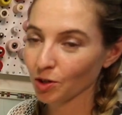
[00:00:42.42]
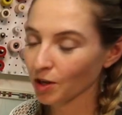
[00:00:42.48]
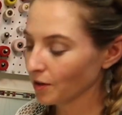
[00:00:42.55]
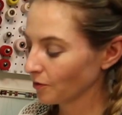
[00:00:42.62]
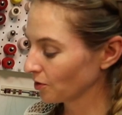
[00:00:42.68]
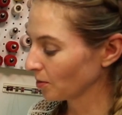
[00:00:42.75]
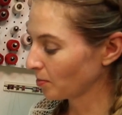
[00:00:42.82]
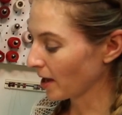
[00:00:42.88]
looking
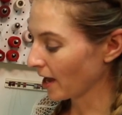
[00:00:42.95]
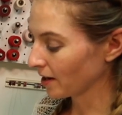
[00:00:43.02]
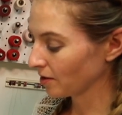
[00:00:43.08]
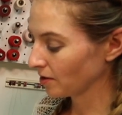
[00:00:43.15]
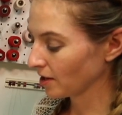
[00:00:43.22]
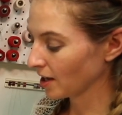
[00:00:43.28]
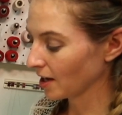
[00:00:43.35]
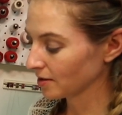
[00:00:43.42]
for a
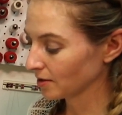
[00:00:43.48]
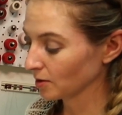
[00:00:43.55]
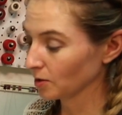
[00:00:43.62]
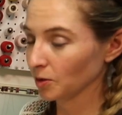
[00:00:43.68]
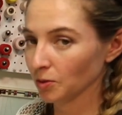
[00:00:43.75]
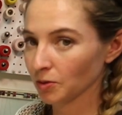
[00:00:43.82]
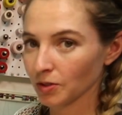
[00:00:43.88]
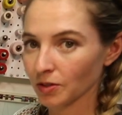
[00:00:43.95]
pattern that has a
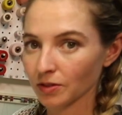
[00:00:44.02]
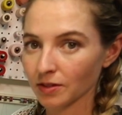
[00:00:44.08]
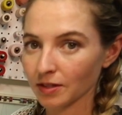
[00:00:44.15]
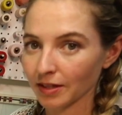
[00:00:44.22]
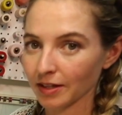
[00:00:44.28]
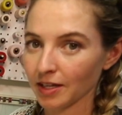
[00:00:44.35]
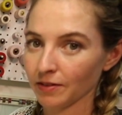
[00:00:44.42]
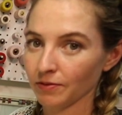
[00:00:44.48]
loose
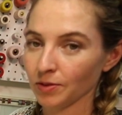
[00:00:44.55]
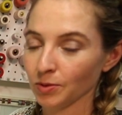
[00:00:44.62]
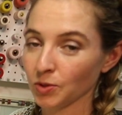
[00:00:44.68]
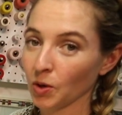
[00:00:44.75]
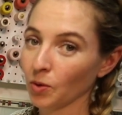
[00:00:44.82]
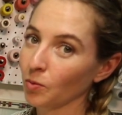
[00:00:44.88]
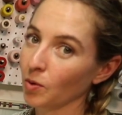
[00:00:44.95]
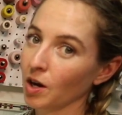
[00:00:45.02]
sleeve. You
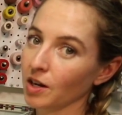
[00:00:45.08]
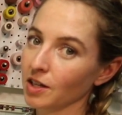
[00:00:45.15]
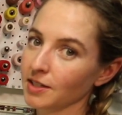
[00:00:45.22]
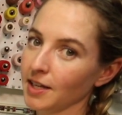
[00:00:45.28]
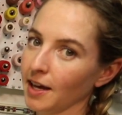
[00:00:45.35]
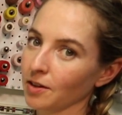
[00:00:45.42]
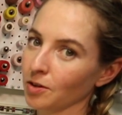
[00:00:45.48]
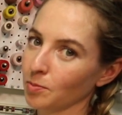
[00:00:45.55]
don't want a
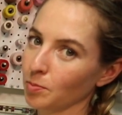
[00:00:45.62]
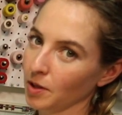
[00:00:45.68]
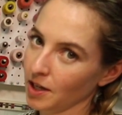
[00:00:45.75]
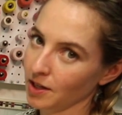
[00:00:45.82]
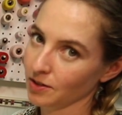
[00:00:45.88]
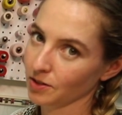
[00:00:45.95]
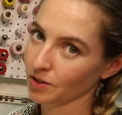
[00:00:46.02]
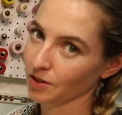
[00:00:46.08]
tailored
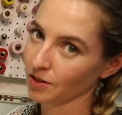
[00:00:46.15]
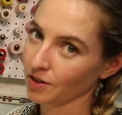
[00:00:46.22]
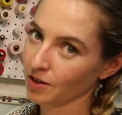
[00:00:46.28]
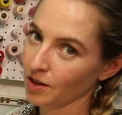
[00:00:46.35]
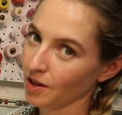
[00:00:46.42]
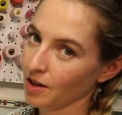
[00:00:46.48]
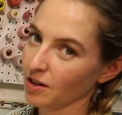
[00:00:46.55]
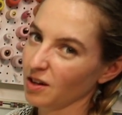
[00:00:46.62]
blazer,
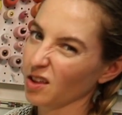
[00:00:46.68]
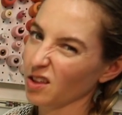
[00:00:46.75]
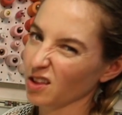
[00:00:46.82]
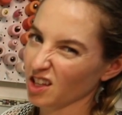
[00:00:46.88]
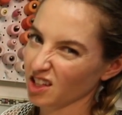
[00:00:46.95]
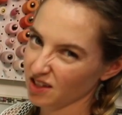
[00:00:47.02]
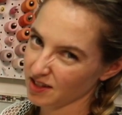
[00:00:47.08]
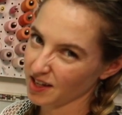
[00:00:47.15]
nothing
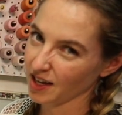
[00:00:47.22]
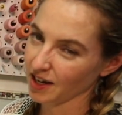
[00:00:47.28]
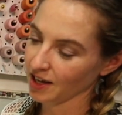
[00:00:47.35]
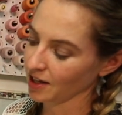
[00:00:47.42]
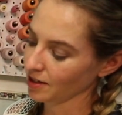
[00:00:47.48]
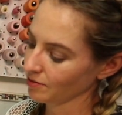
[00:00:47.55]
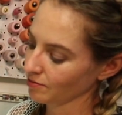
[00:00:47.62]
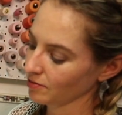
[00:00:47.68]
that's set
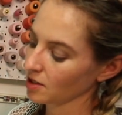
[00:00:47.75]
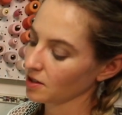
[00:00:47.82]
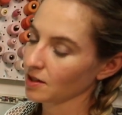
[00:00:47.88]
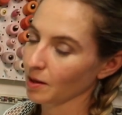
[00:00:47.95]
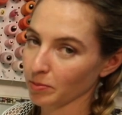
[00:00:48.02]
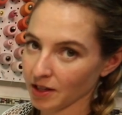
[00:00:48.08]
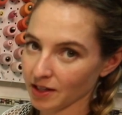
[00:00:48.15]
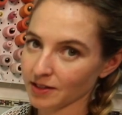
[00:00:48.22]
in, just
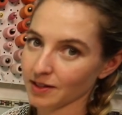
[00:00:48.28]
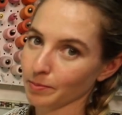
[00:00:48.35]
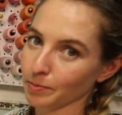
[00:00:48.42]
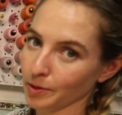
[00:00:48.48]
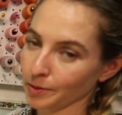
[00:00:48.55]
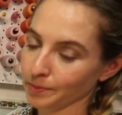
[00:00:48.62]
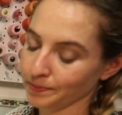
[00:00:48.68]
something simple.